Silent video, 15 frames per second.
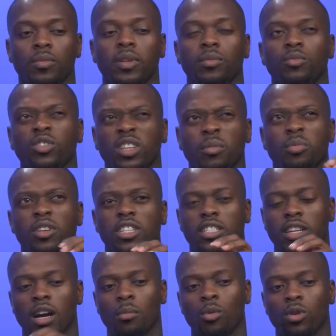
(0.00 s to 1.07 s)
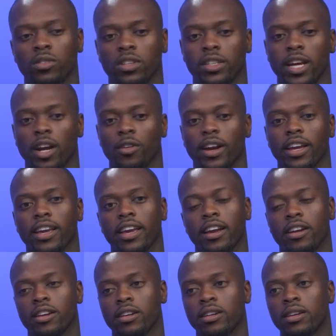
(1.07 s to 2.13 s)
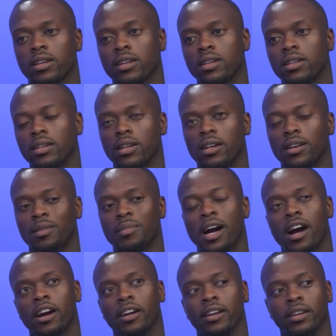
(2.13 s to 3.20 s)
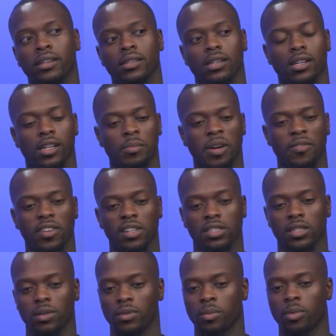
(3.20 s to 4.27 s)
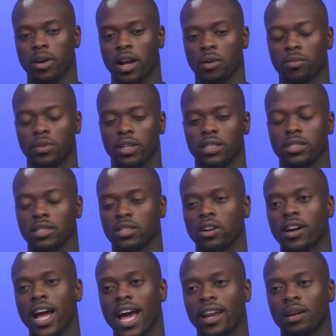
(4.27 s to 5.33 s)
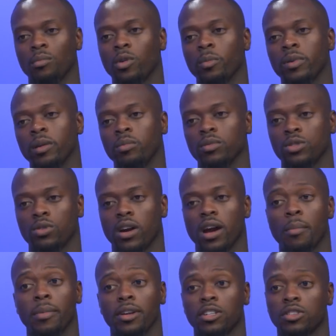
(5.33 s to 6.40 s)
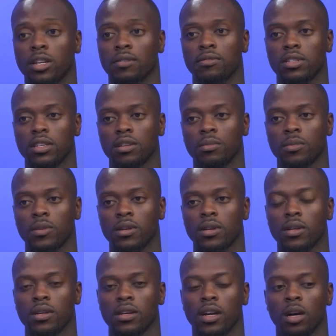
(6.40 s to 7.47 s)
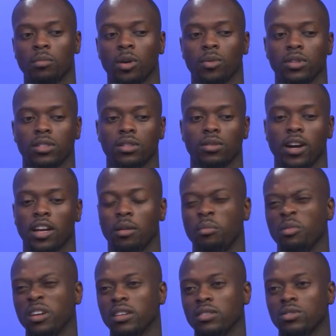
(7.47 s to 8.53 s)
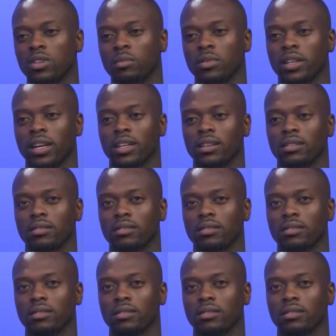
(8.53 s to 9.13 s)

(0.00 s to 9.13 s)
been really pushing out more of the direct care mm-hmm. um, hiring. Um, eventually, we probably will need to start adding more people to our administrative team, mm-hmm. um, but we're still kind of brainstorming like